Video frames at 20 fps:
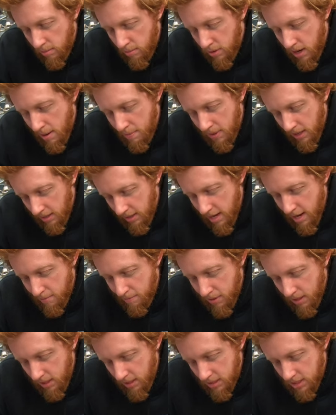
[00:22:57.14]
prepping
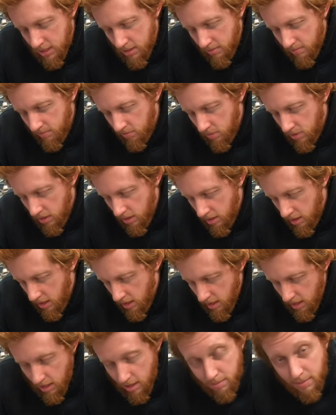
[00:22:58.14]
that piece,
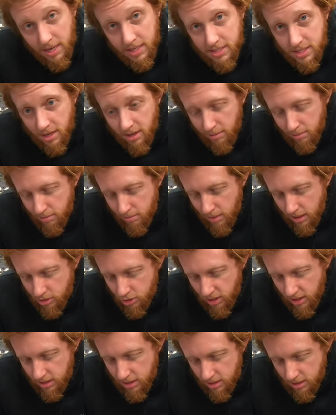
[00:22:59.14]
and makes it
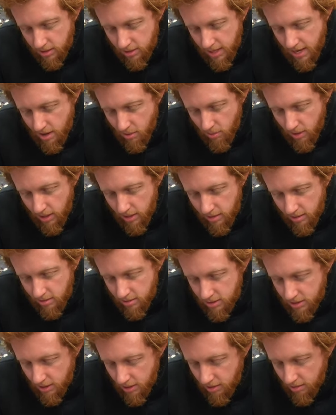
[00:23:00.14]
much easier that way.
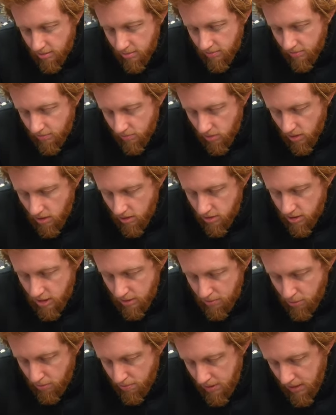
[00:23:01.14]
So
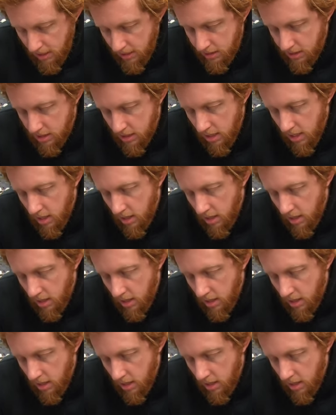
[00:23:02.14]
simple piece,